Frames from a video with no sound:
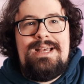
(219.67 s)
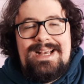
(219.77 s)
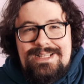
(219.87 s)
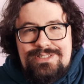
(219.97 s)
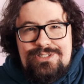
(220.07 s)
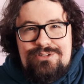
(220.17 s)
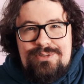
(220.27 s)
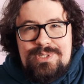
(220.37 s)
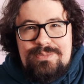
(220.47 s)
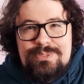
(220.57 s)
As the
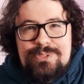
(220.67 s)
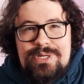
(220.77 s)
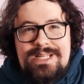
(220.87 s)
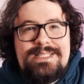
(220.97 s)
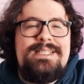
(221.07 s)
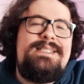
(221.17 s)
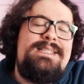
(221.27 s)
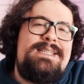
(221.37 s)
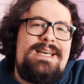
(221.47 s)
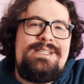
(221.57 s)
script comes to an end, it
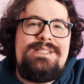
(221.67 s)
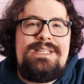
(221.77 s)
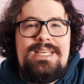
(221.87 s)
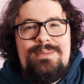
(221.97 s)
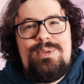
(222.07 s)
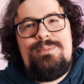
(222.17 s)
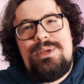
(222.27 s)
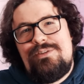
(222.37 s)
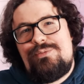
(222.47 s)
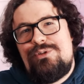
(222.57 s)
detaches the
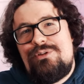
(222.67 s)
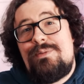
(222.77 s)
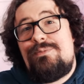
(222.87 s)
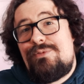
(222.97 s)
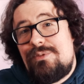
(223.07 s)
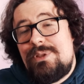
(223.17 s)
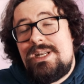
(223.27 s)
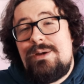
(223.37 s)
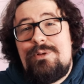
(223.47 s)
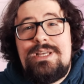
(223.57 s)
eBPF program from the
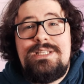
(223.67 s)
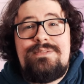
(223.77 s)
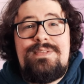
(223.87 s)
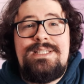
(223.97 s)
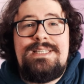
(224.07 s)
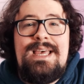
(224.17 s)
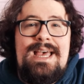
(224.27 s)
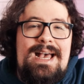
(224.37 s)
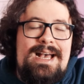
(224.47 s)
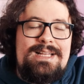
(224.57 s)
network interface
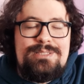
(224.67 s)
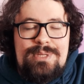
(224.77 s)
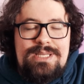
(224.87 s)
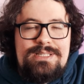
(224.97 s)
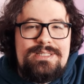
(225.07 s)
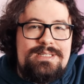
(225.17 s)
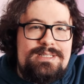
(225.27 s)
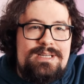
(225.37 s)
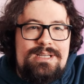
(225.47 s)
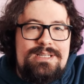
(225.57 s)
and makes a
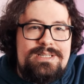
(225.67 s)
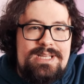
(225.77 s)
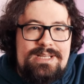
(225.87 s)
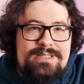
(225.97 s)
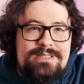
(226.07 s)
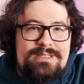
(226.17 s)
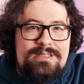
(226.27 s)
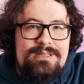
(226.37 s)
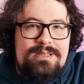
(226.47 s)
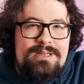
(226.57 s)
stylish exit.
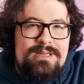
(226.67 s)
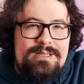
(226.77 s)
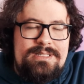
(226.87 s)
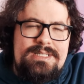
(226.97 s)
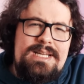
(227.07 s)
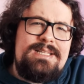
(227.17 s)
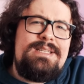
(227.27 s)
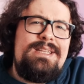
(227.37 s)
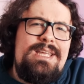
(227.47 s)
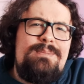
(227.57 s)

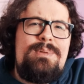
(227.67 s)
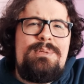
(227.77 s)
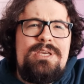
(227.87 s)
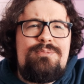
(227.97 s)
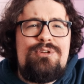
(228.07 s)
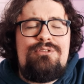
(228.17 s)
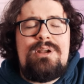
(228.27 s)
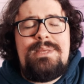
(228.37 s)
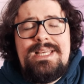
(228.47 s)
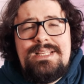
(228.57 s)
Detaching the eBPF
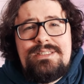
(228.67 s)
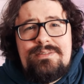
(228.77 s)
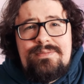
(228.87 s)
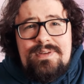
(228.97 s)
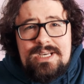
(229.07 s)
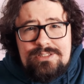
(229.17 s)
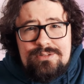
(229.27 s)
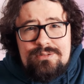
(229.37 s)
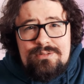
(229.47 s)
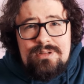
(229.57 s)
program is
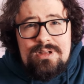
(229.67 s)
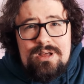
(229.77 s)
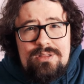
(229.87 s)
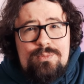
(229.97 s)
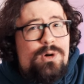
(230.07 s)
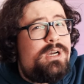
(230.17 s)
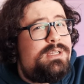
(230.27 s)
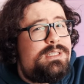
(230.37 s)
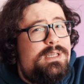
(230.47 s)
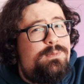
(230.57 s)
vital,
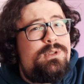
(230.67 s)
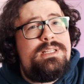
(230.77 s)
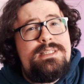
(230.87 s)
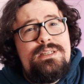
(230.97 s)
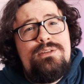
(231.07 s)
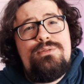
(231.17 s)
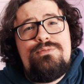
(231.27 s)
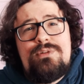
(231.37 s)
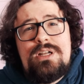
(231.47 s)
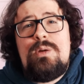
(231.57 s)
otherwise it will continue
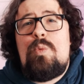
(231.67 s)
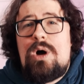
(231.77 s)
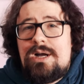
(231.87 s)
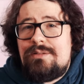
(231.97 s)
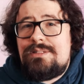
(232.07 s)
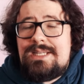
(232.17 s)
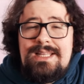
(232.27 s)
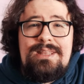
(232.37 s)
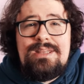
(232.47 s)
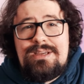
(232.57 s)
running wild
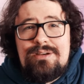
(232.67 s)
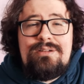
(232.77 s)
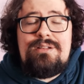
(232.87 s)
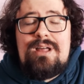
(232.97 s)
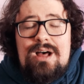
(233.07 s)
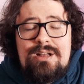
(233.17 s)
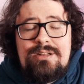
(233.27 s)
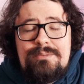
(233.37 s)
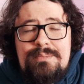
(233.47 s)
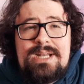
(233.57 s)
in the kernel
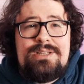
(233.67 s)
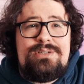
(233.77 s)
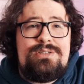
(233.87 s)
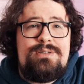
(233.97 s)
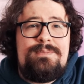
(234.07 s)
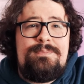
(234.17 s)
unmanaged.